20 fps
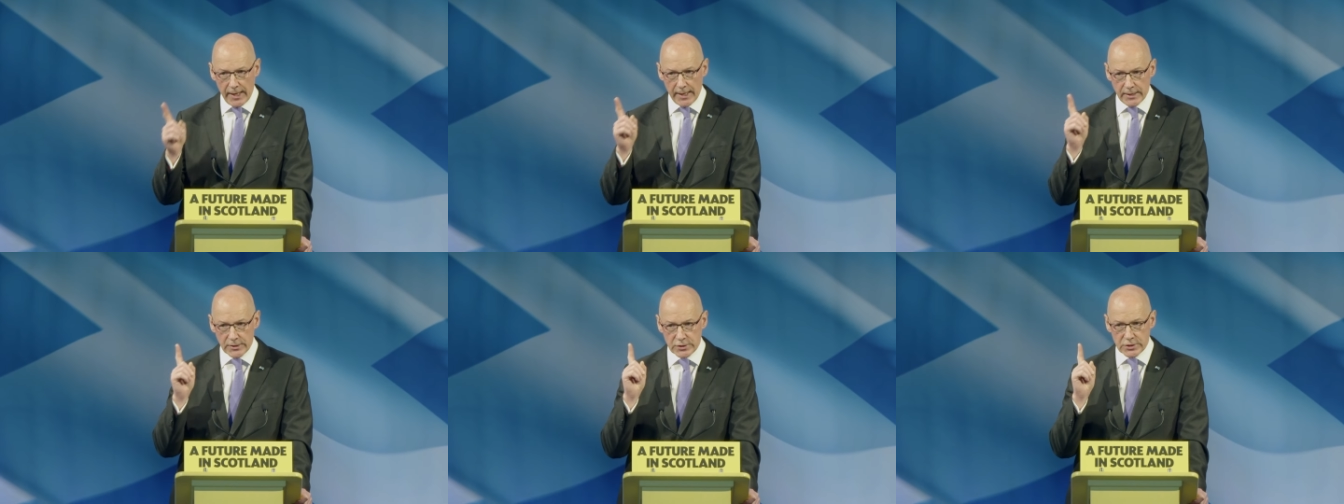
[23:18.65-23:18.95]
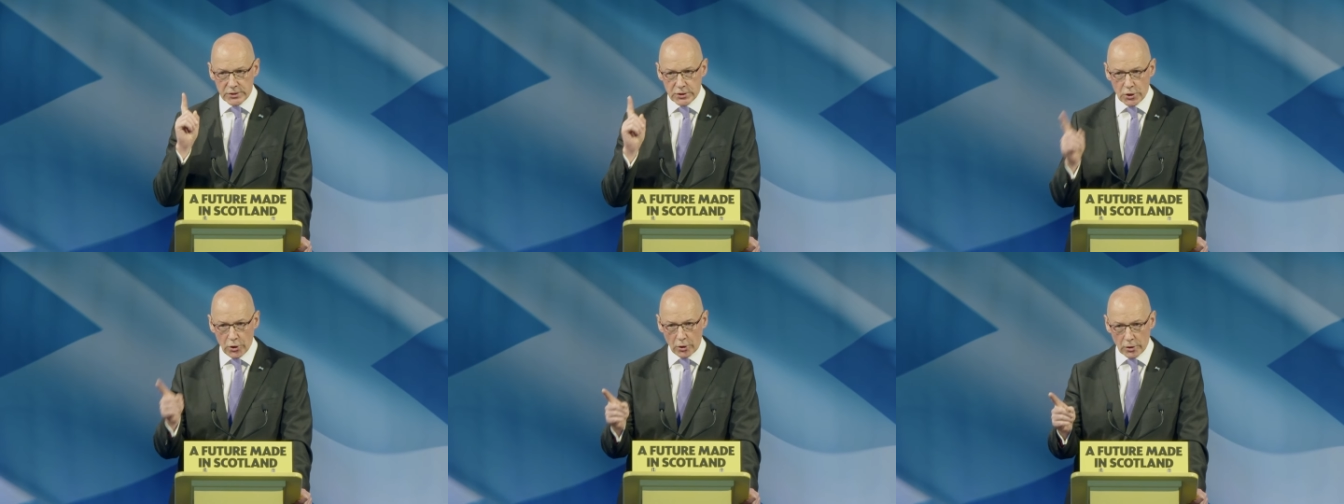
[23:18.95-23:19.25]
in
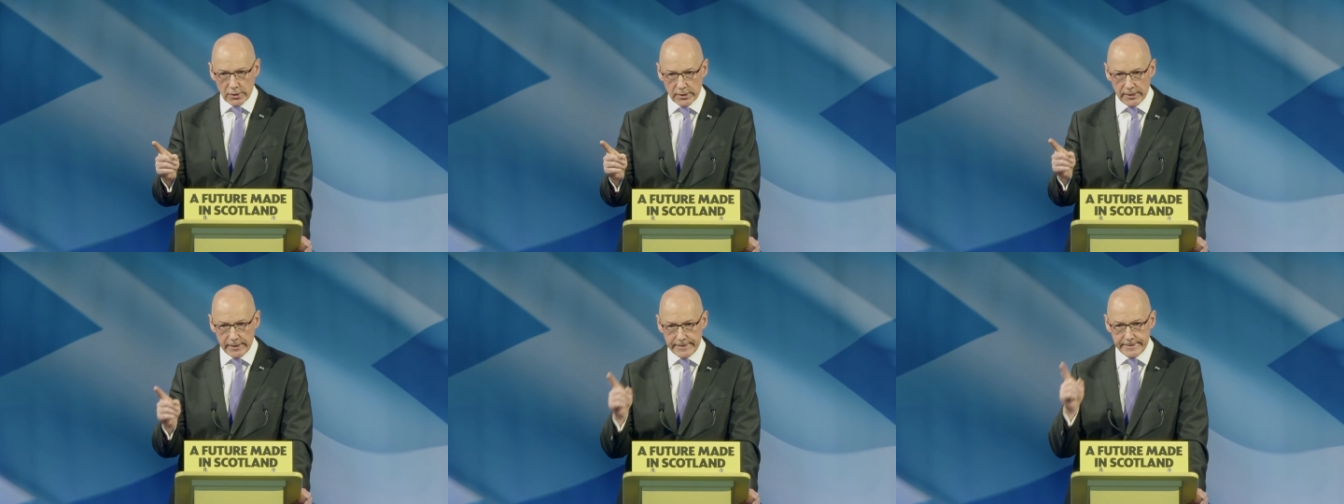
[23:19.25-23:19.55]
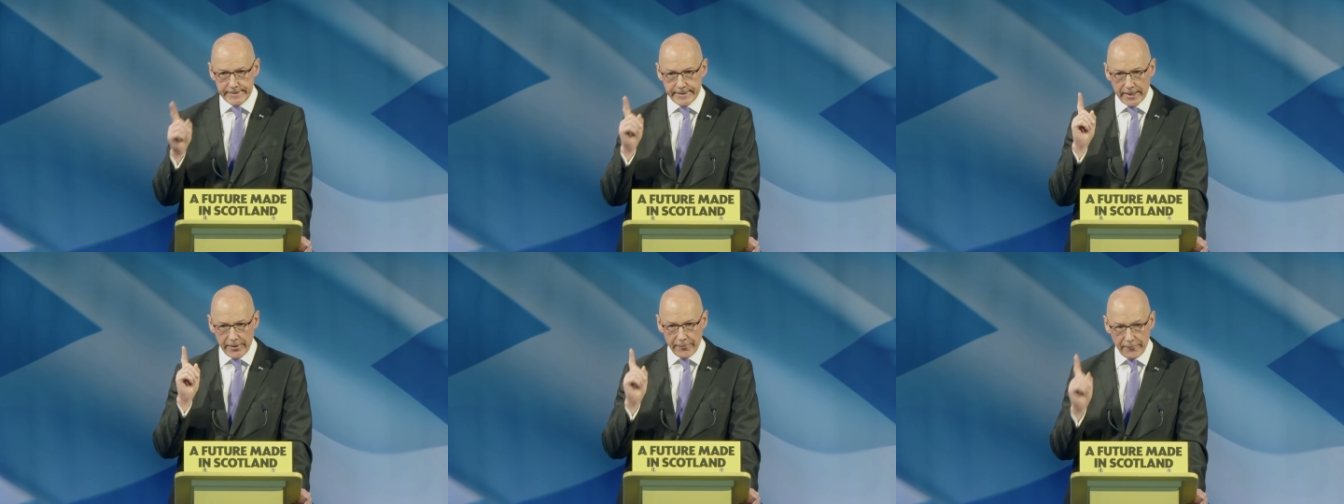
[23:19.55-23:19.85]

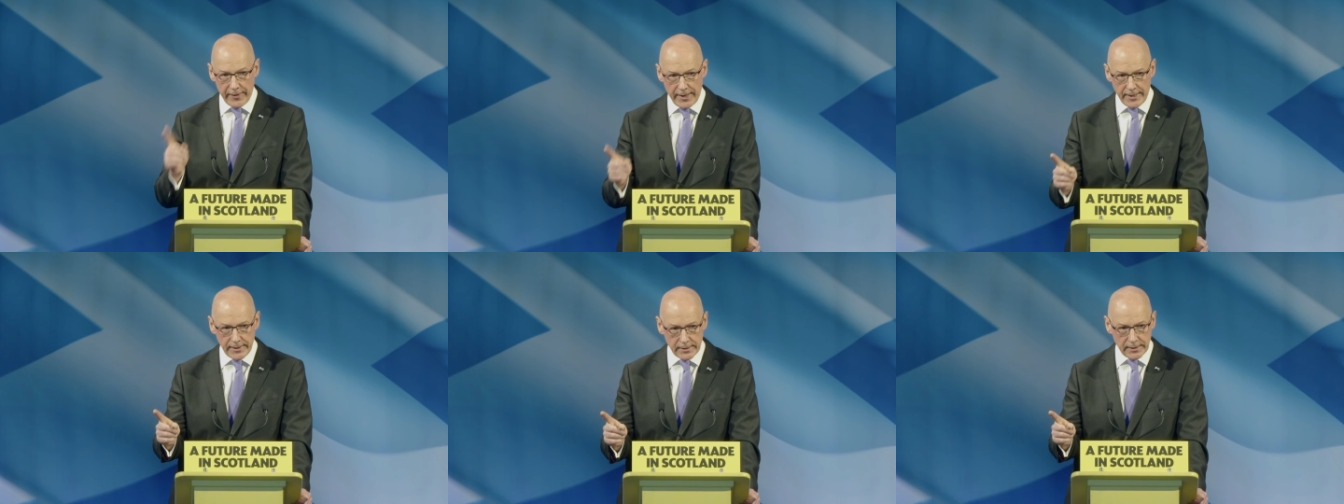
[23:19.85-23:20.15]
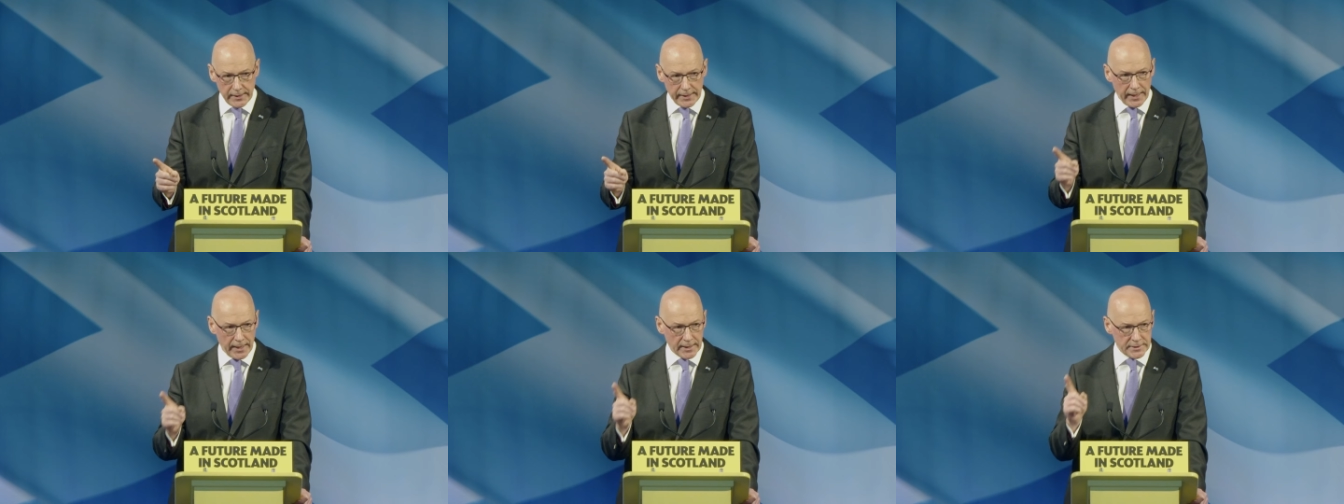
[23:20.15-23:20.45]
Scotland
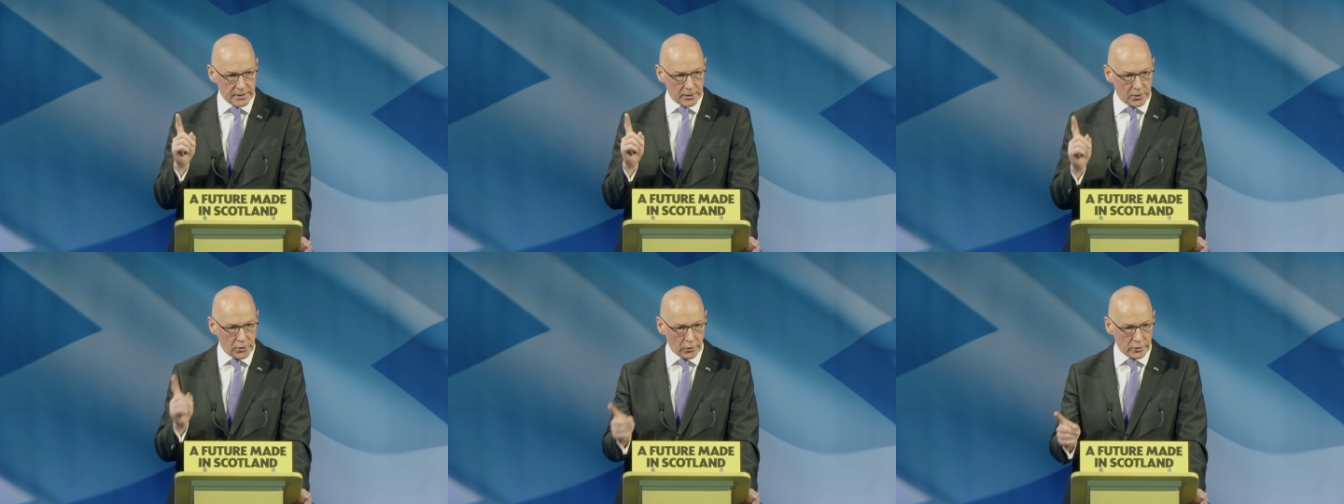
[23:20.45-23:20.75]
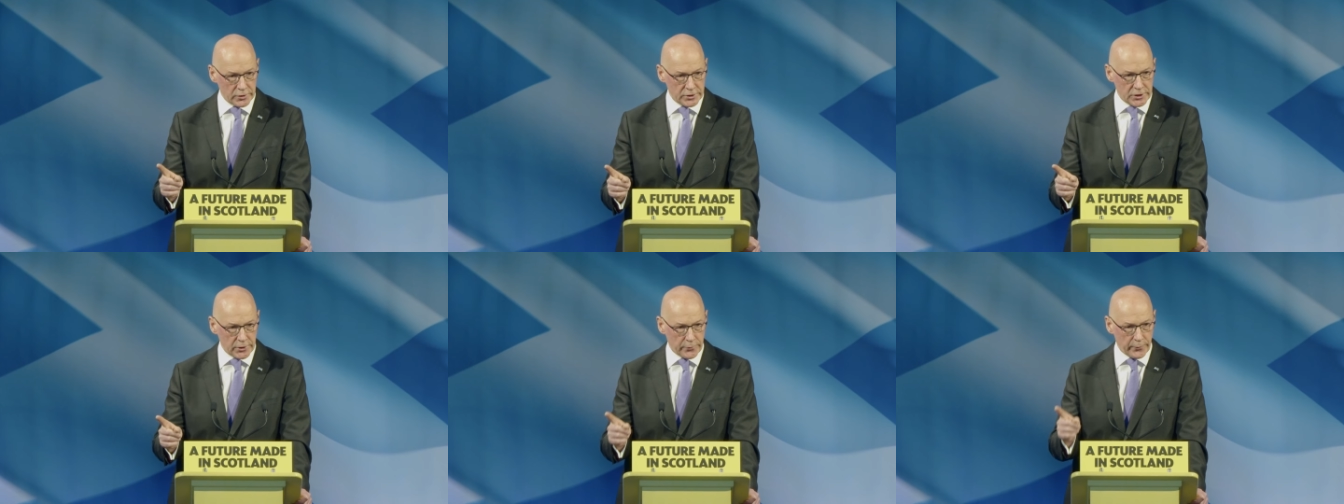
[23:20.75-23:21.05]
directly as a
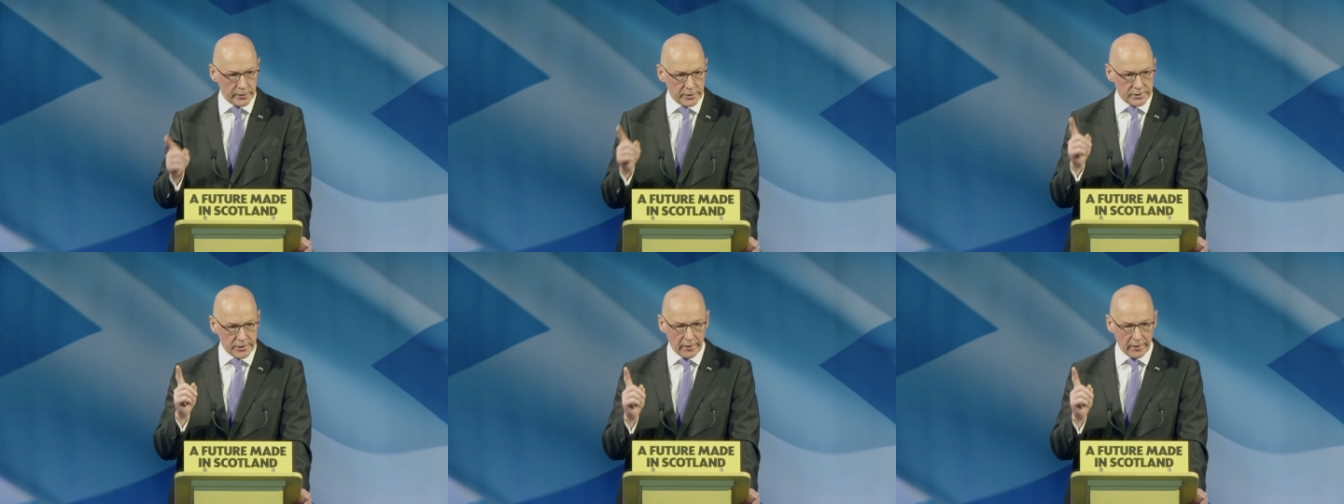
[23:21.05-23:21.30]
consequence